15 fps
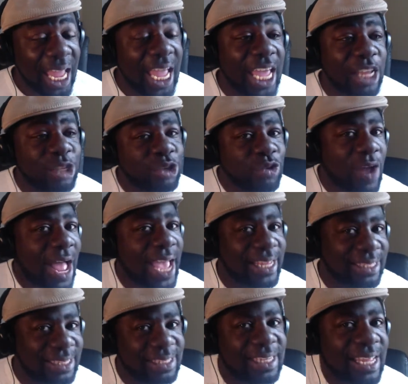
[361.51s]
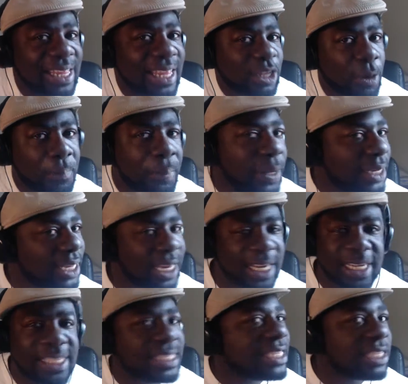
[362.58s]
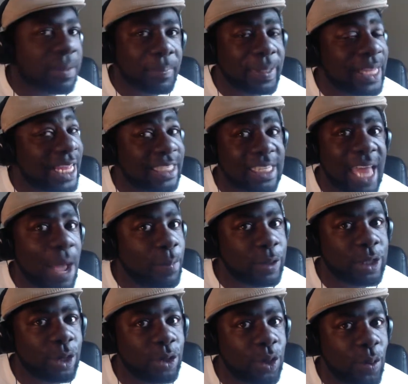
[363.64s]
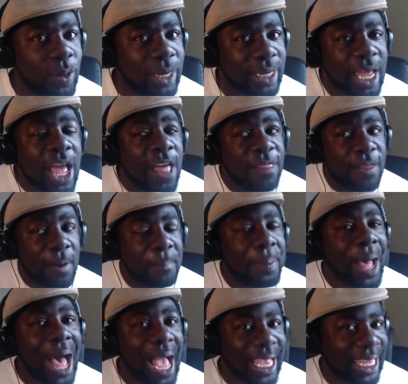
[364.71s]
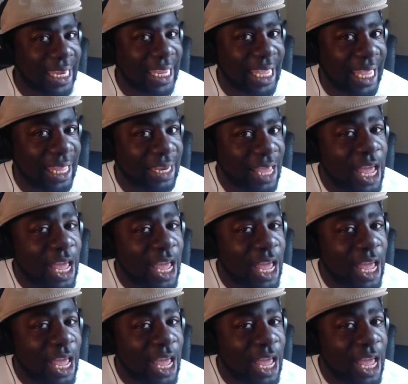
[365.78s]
and trying to say they're putting it in the system, but that's not what they're doing. They're pocketing it.